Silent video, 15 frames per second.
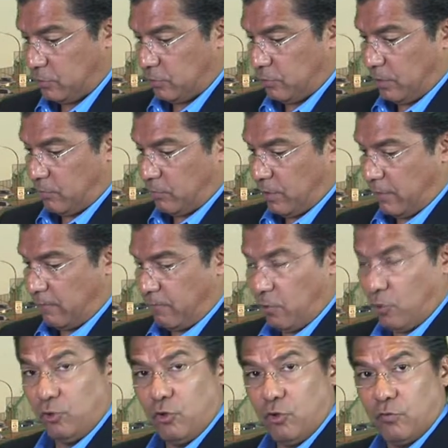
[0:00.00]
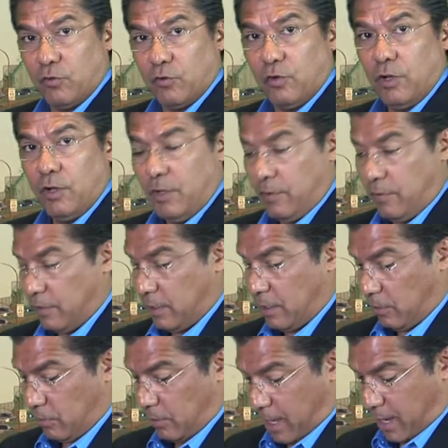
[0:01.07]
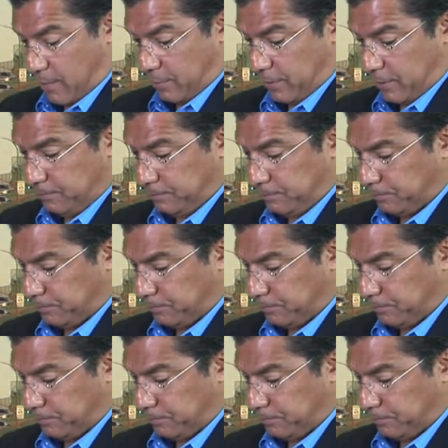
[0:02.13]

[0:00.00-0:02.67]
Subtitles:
So they fold over the yellow copy.